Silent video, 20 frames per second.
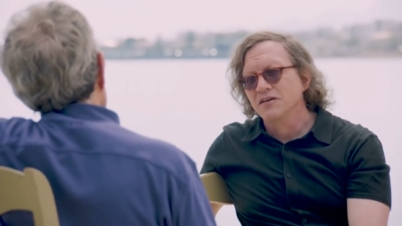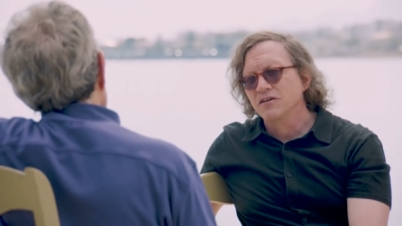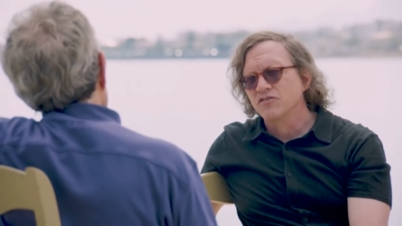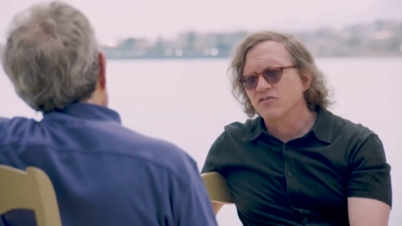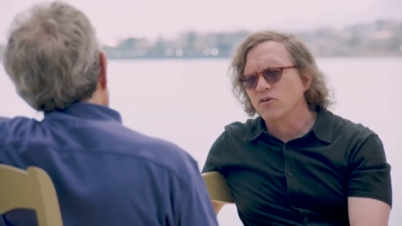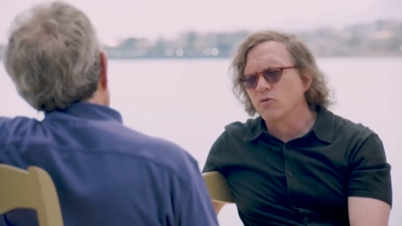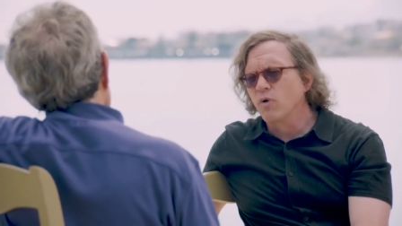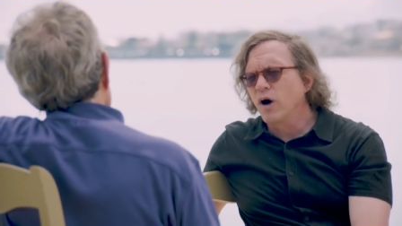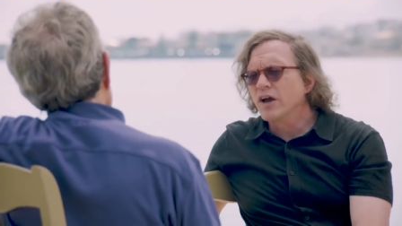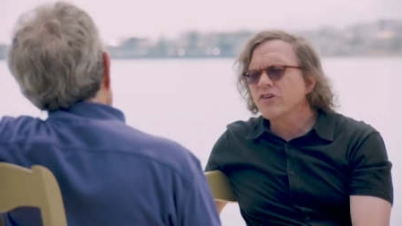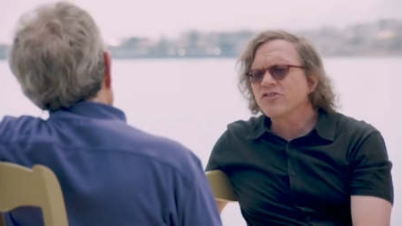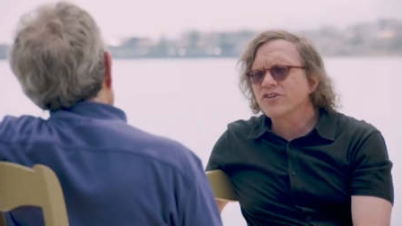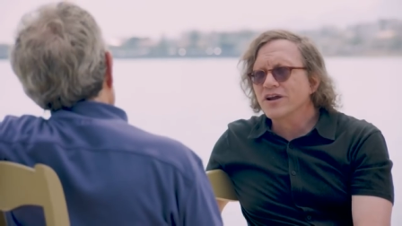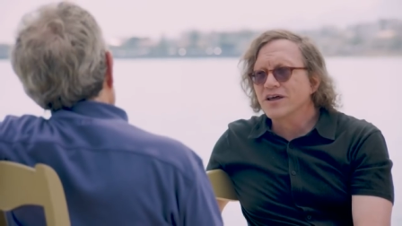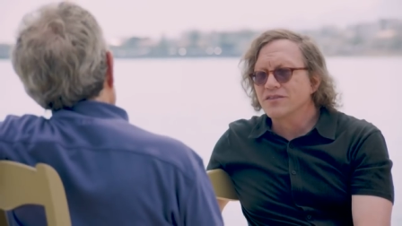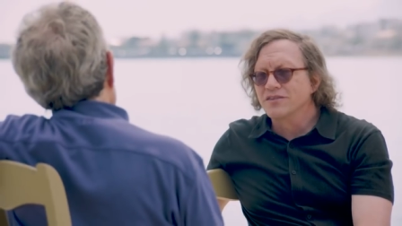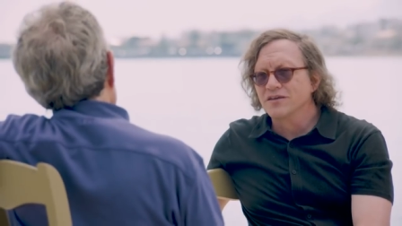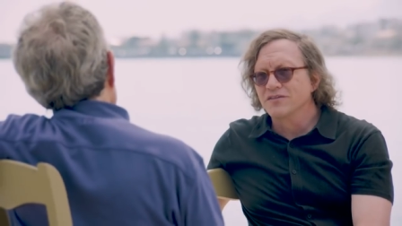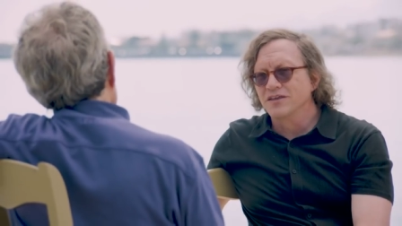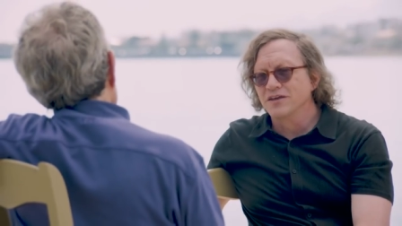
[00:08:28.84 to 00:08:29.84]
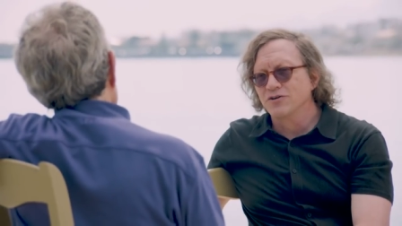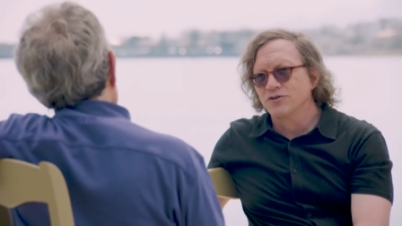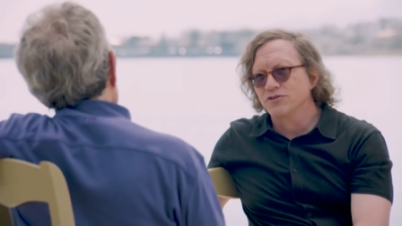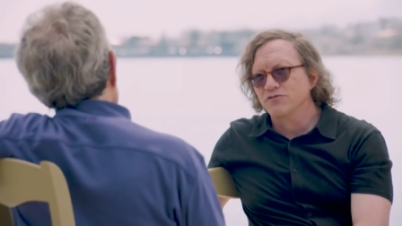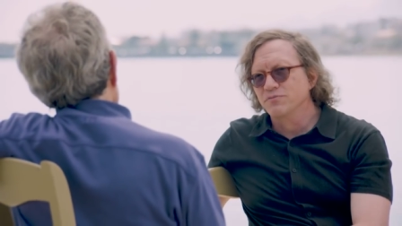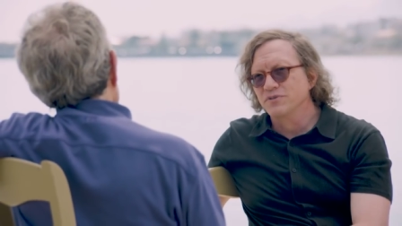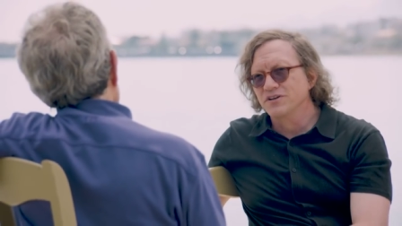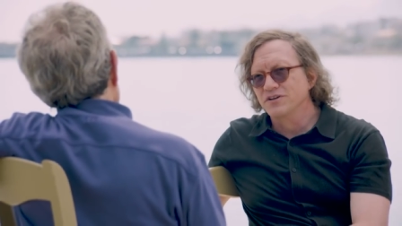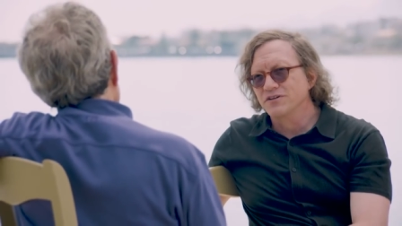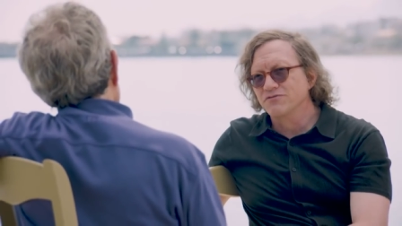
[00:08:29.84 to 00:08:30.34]
So why should I think they could
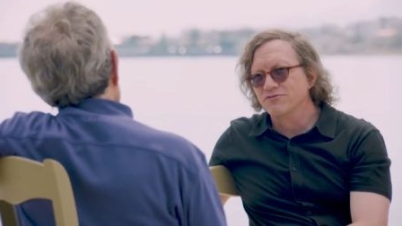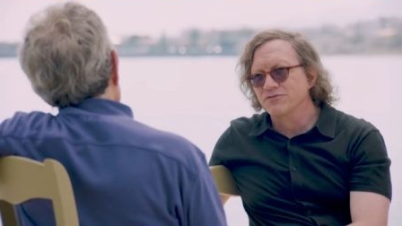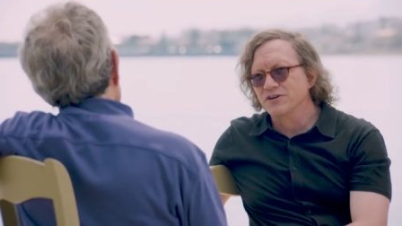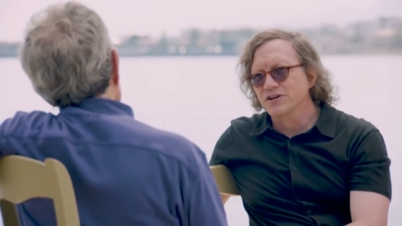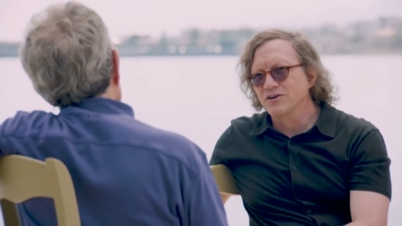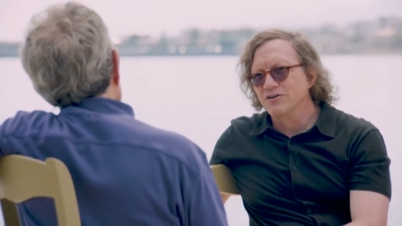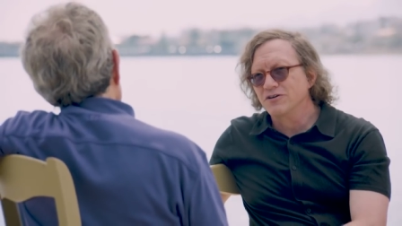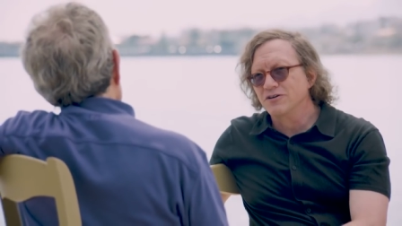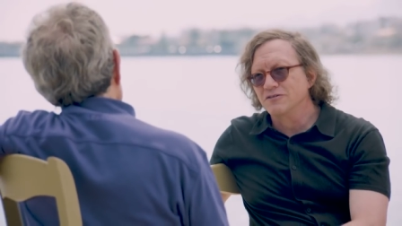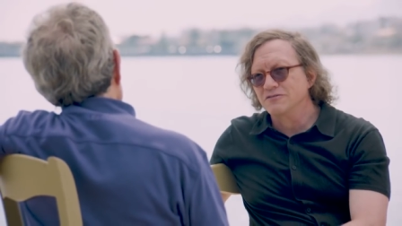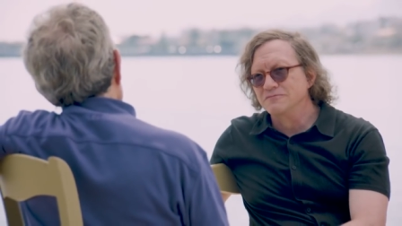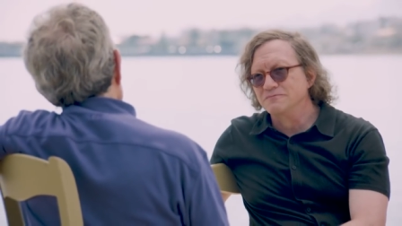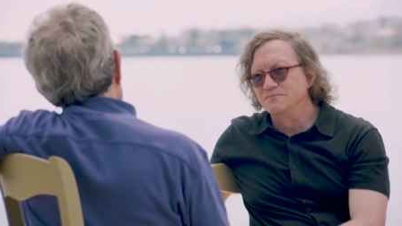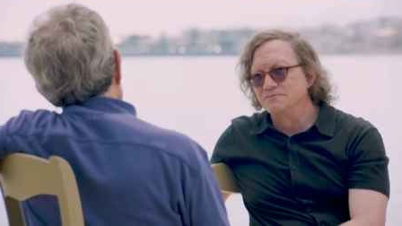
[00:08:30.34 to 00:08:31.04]
have been different at all?